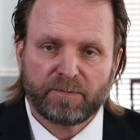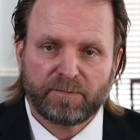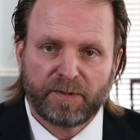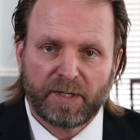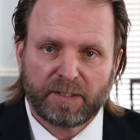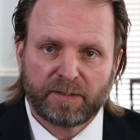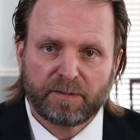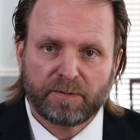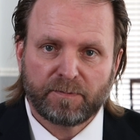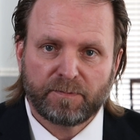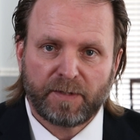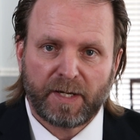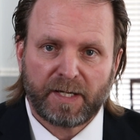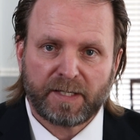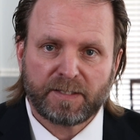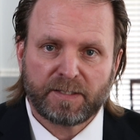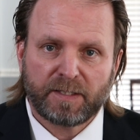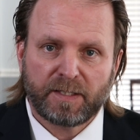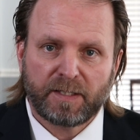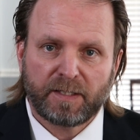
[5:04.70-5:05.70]
effective
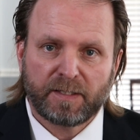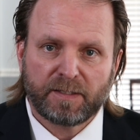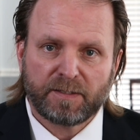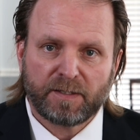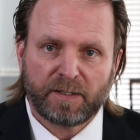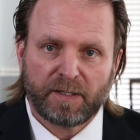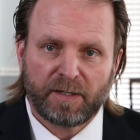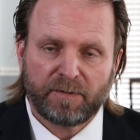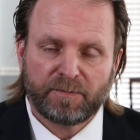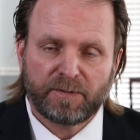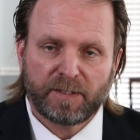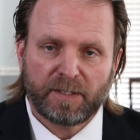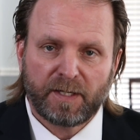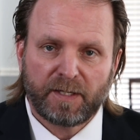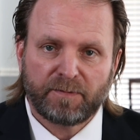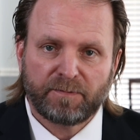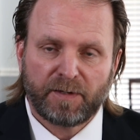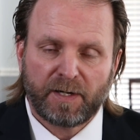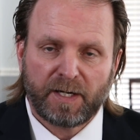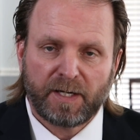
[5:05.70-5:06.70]
vaccine as the
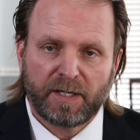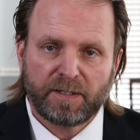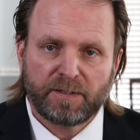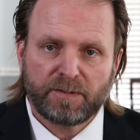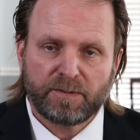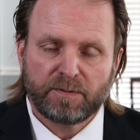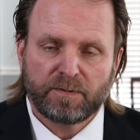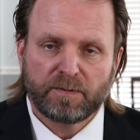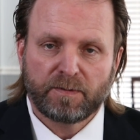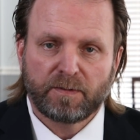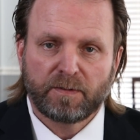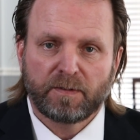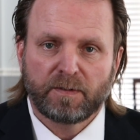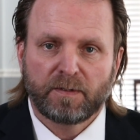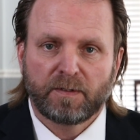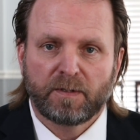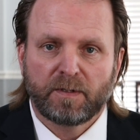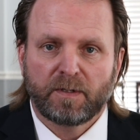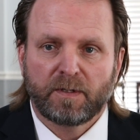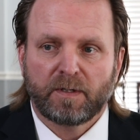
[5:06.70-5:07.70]
FDA finds.
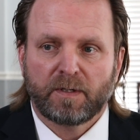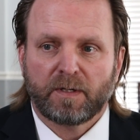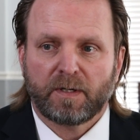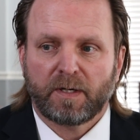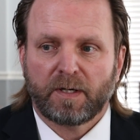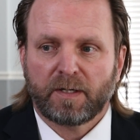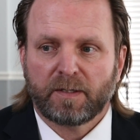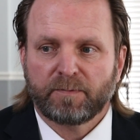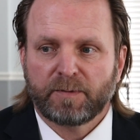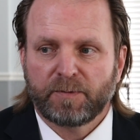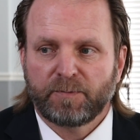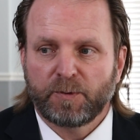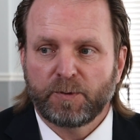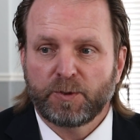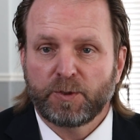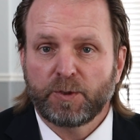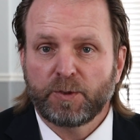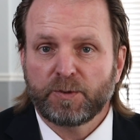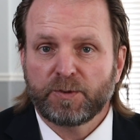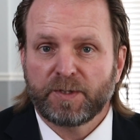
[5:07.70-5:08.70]
If you
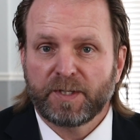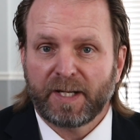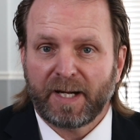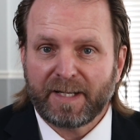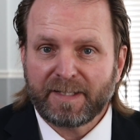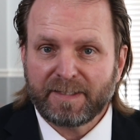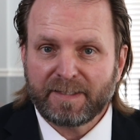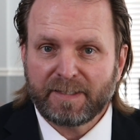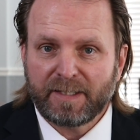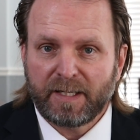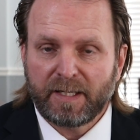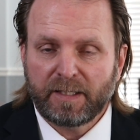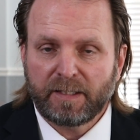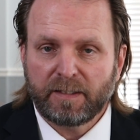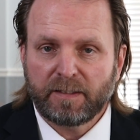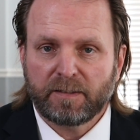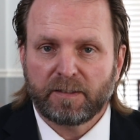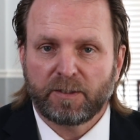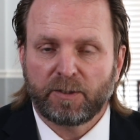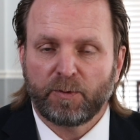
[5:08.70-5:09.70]
choose not to take
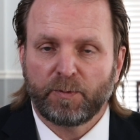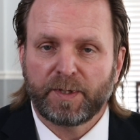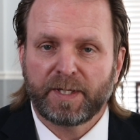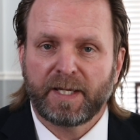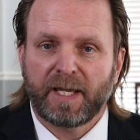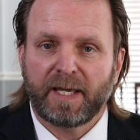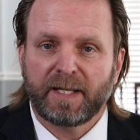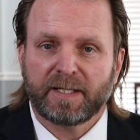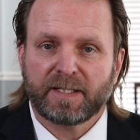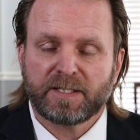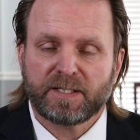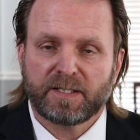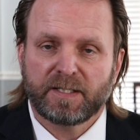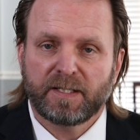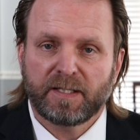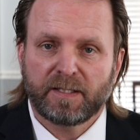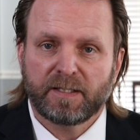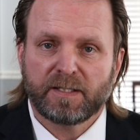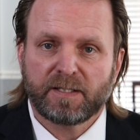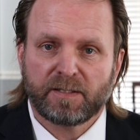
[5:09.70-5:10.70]
it, we can't
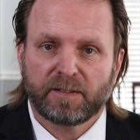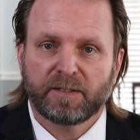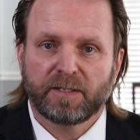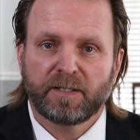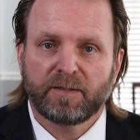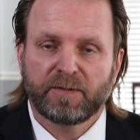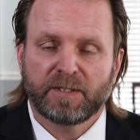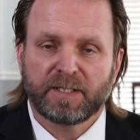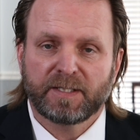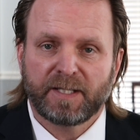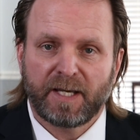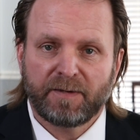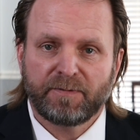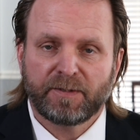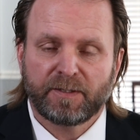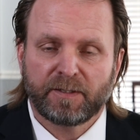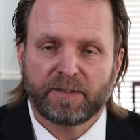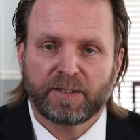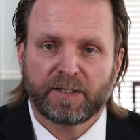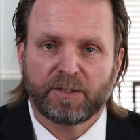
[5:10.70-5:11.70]
extend this leave
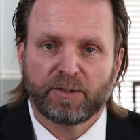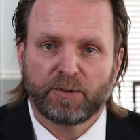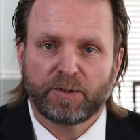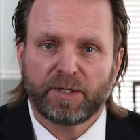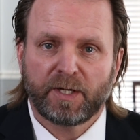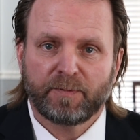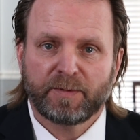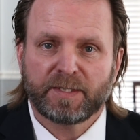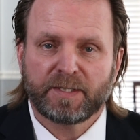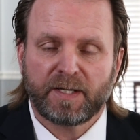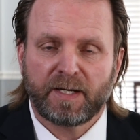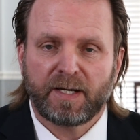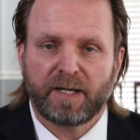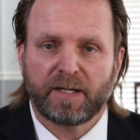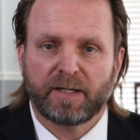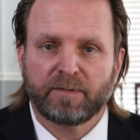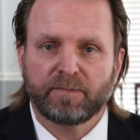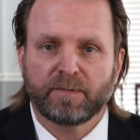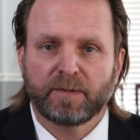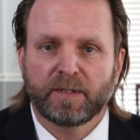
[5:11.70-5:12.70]
indefinitely. There'll come a
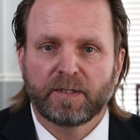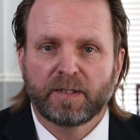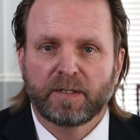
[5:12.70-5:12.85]
time